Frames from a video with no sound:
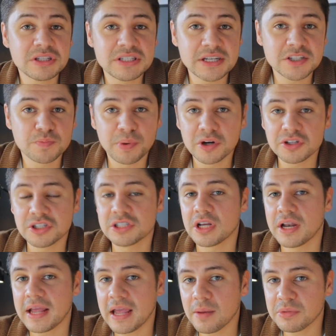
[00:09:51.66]
6 purchase
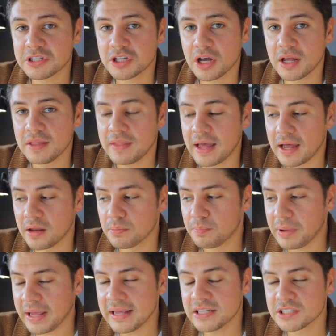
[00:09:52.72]
on Amazon that
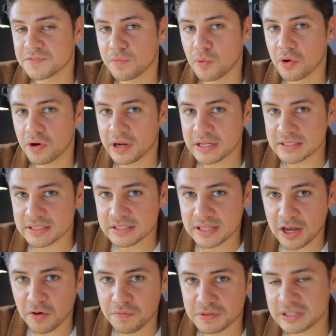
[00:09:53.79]
pays for
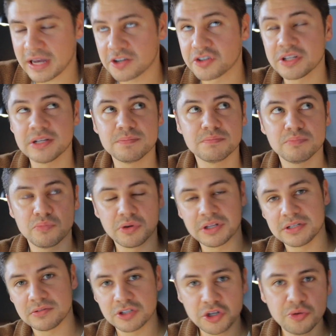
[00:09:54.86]
itself is actually
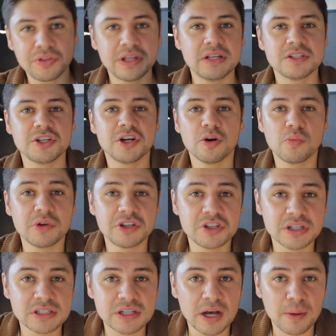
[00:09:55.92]
really 2 things here, which
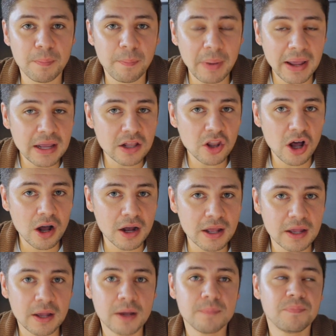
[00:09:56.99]
is a bike lock
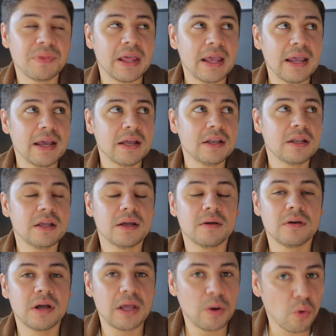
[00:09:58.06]
and
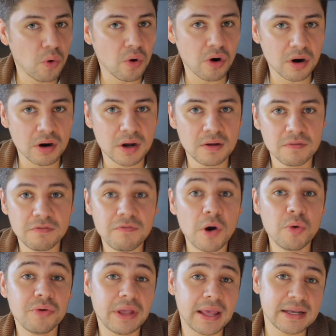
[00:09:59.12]
or
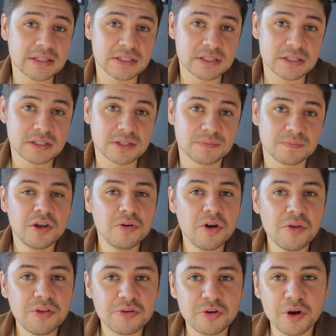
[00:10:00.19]
phone cases. You
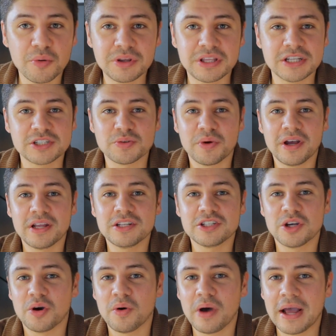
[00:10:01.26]
know the drill with this one,
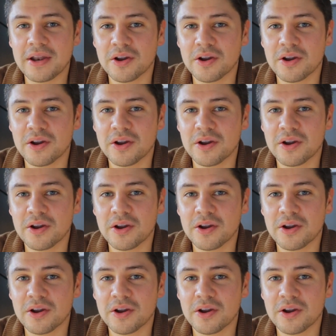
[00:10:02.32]
so I